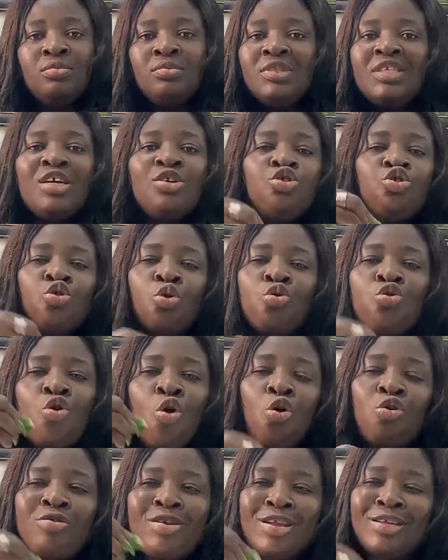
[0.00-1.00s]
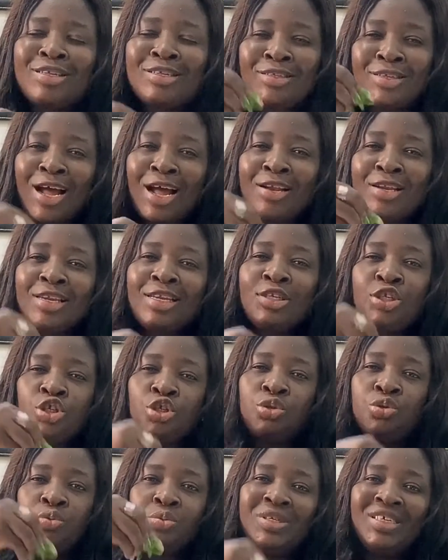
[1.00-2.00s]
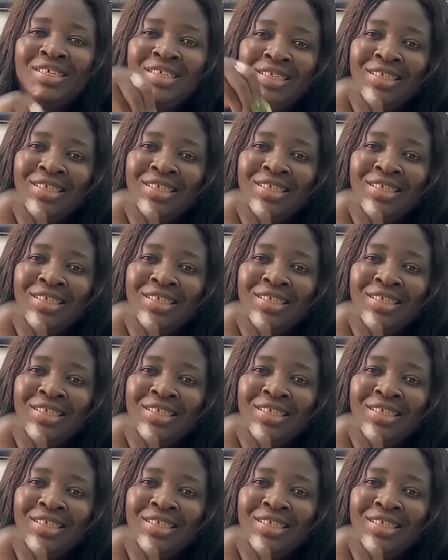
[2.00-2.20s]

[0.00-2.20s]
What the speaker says: they don't understand it to the